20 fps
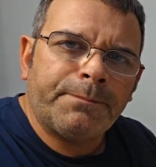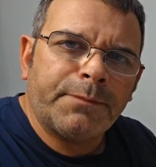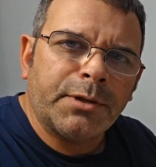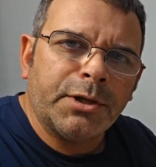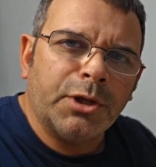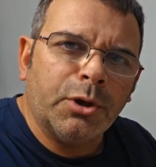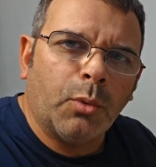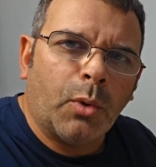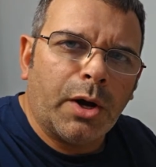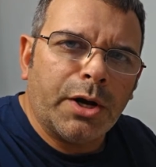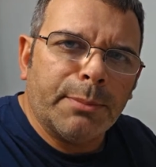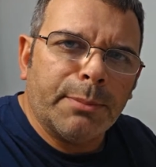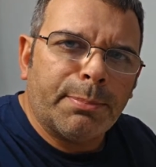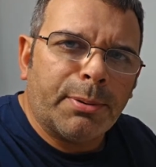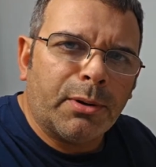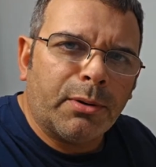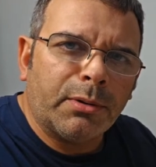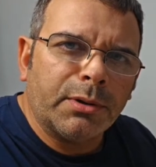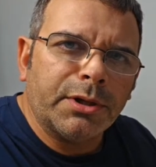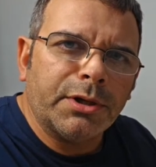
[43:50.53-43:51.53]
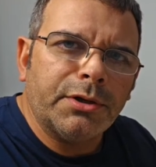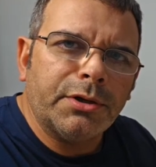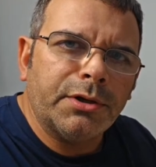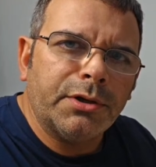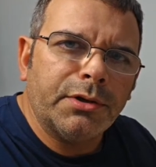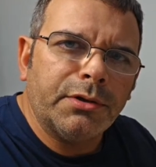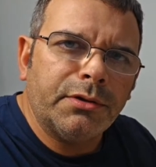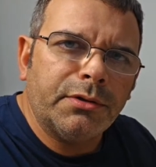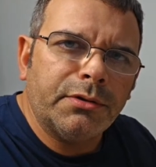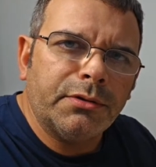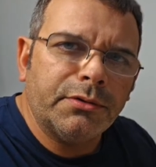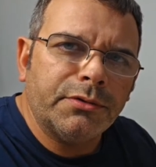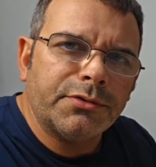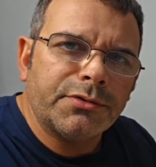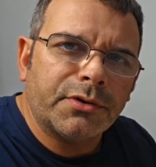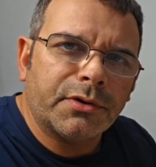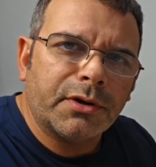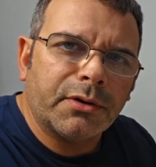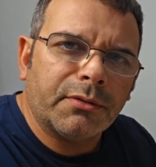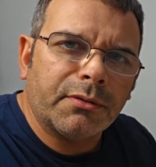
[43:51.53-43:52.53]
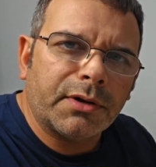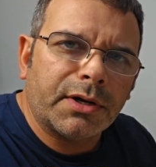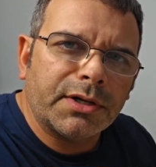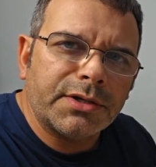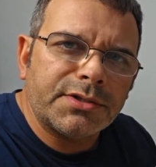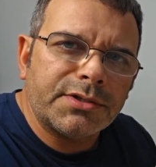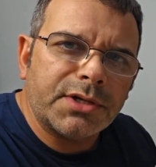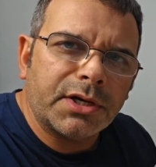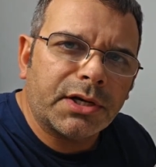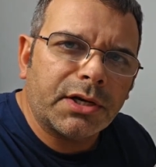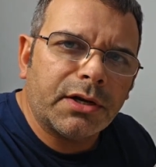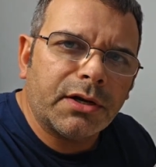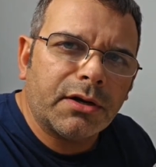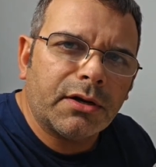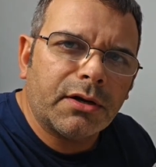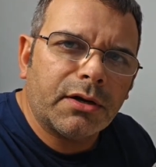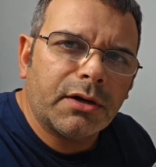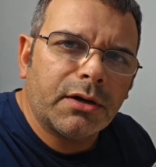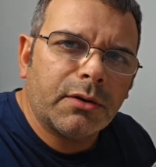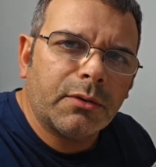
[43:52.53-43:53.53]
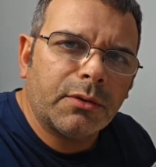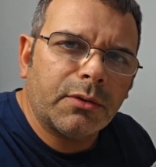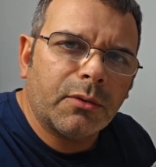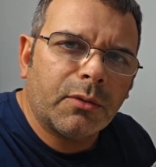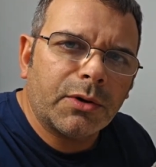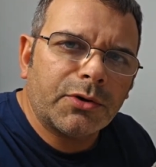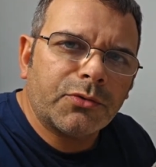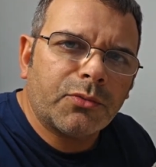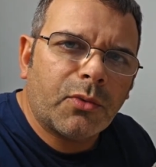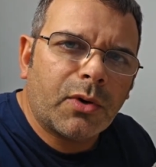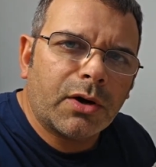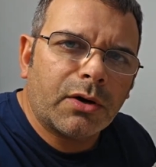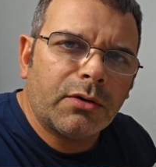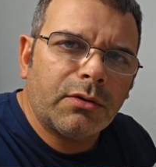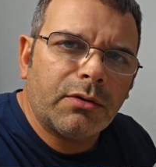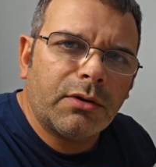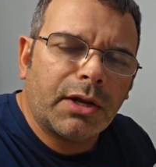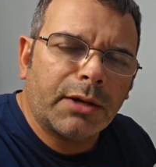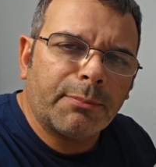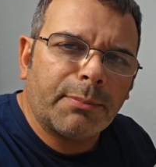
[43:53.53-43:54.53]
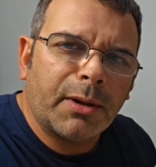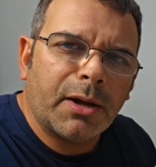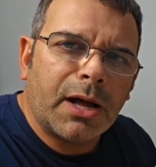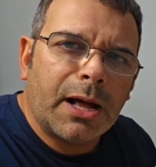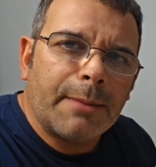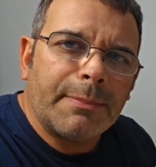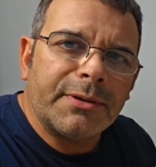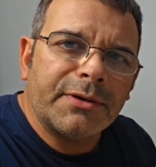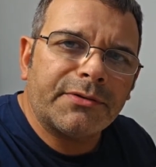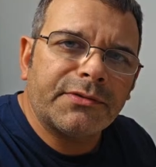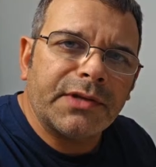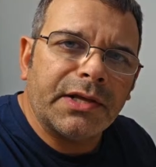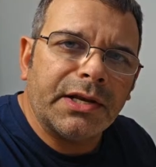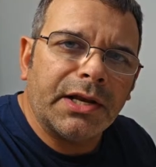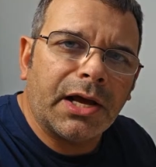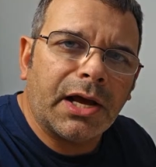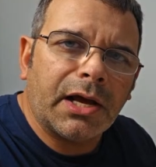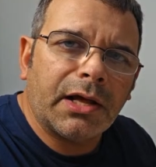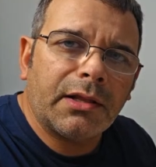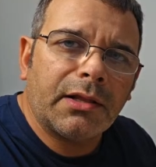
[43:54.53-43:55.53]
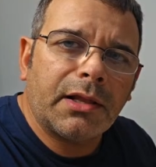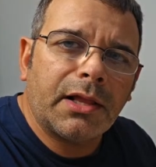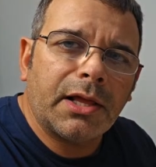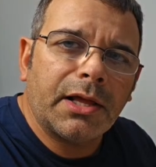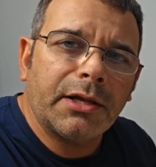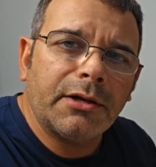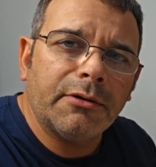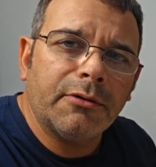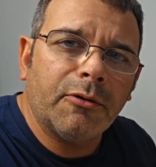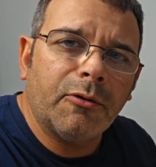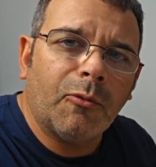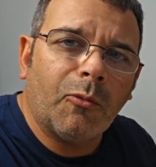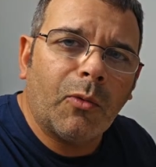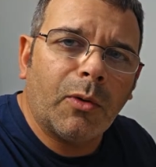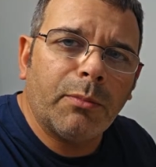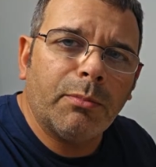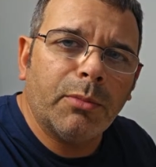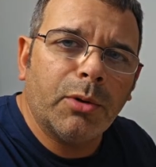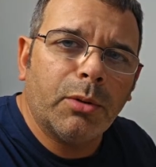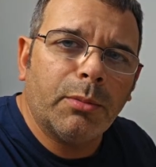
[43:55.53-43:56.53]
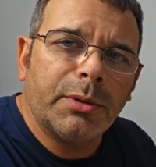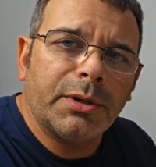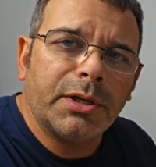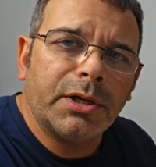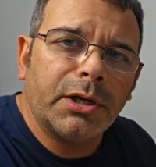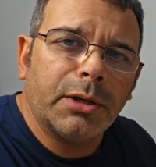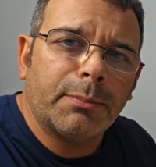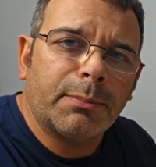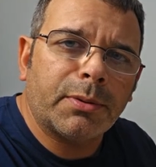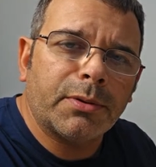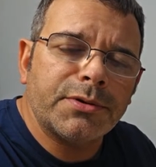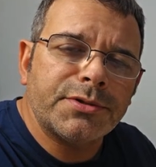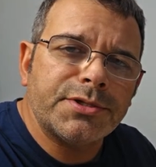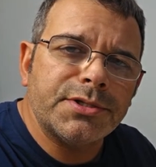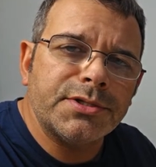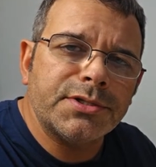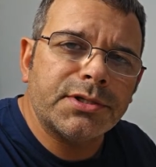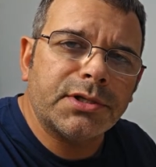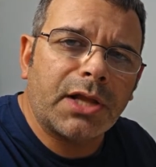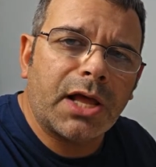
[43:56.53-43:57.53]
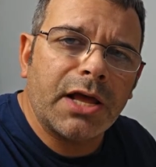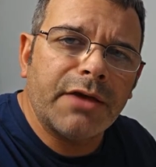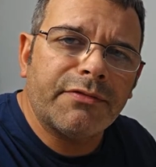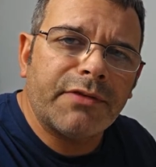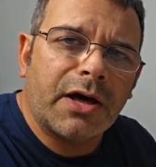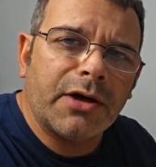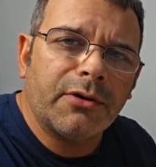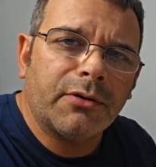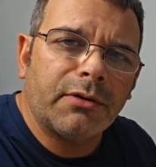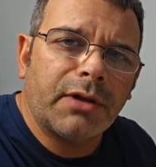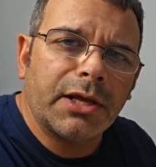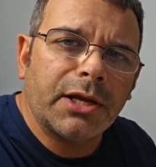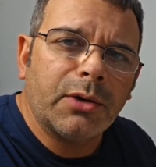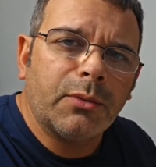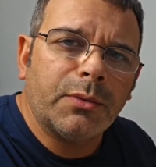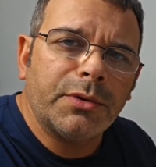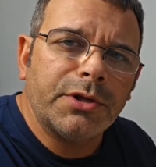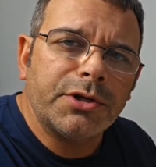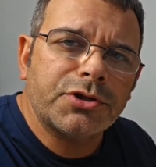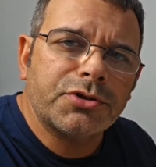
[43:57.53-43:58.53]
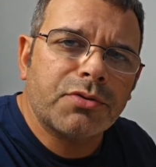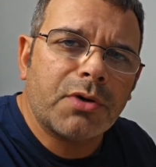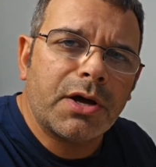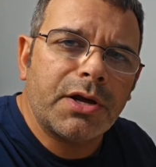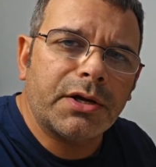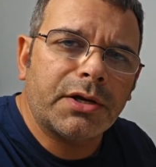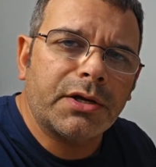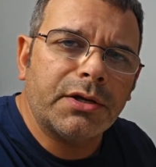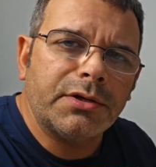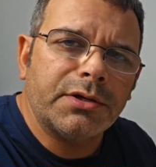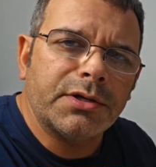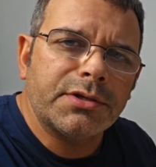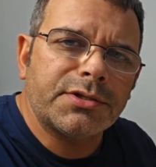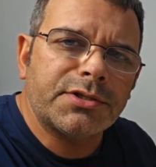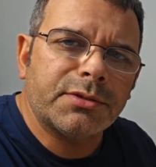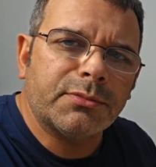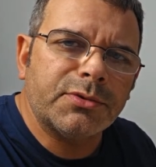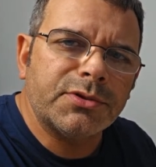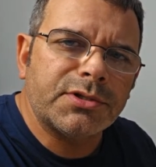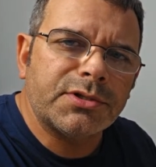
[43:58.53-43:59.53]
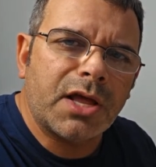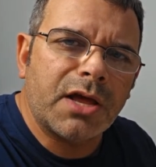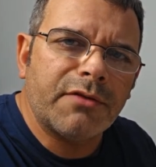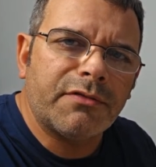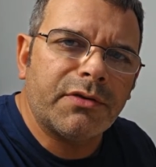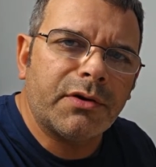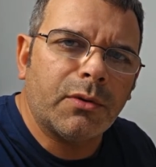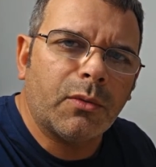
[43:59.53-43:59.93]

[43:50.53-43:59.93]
You want Napoleon to lose? Okay, hold on a second. I'll go watch Waterloo, like biopics, and highlight one moment in a person's life. I don't like it when they try to condense someone's life into